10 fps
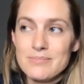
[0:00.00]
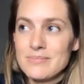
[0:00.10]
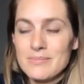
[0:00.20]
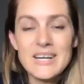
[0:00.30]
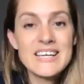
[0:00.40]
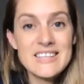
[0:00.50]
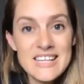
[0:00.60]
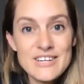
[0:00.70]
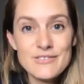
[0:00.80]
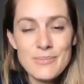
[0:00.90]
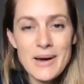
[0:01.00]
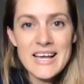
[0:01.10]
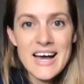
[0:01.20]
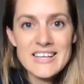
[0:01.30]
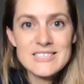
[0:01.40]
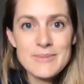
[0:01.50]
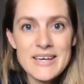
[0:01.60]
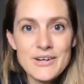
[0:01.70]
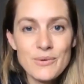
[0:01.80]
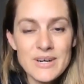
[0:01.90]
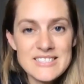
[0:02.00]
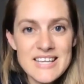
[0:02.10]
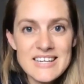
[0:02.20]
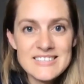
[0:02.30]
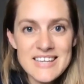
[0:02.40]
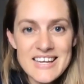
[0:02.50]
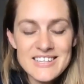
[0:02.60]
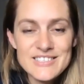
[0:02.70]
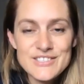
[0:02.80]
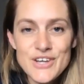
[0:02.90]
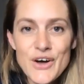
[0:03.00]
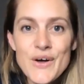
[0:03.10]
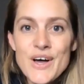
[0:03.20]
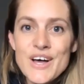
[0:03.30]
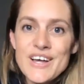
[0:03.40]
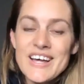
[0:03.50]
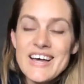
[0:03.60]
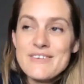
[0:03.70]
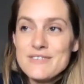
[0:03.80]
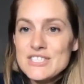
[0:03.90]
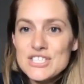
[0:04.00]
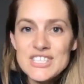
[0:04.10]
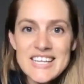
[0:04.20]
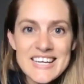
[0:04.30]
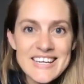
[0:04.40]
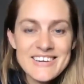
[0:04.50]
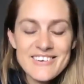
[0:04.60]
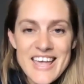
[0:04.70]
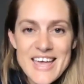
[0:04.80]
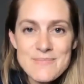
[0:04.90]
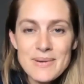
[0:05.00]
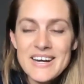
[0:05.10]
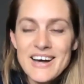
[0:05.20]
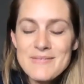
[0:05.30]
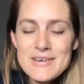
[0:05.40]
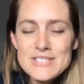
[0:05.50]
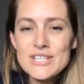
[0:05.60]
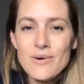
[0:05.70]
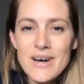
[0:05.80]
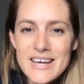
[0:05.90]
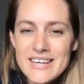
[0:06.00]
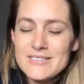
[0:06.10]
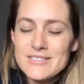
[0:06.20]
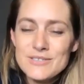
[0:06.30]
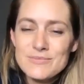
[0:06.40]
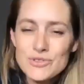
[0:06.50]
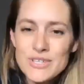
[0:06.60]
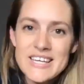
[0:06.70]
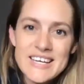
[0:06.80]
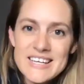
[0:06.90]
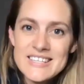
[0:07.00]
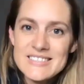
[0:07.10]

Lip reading: Billy, the leader of the party, asked me, would I stand as a candidate? So eventually here I am, but I'm actually just enjoying it.